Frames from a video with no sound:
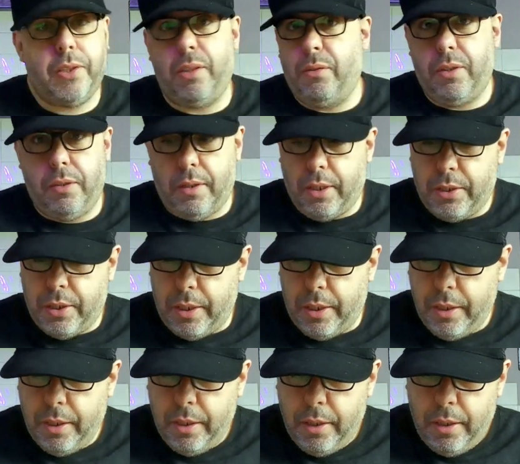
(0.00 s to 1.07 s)
you still do,
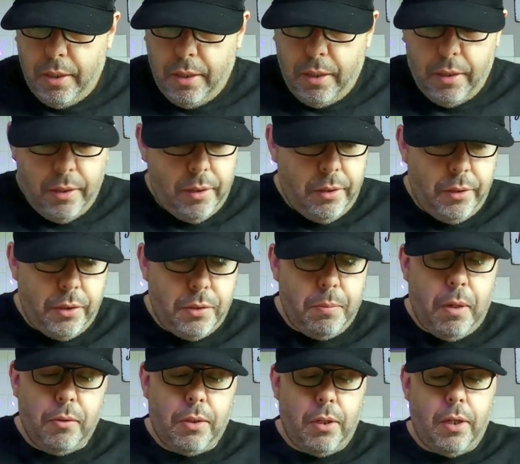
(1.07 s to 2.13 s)
actually. It
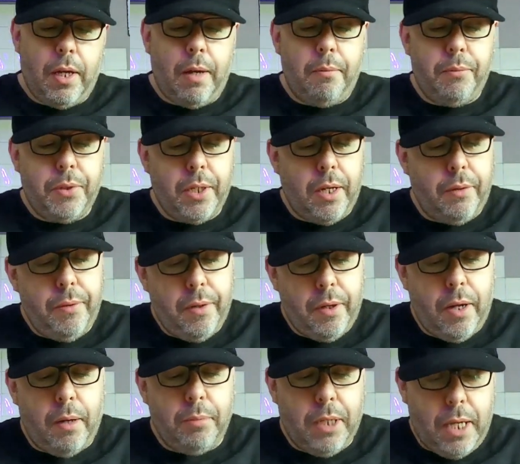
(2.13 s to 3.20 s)
smells like them. So,
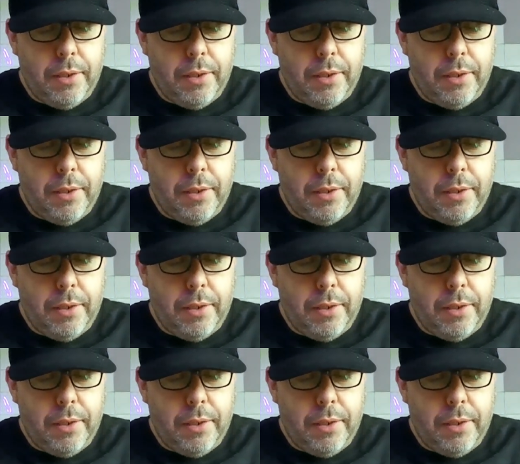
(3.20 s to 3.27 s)
I'm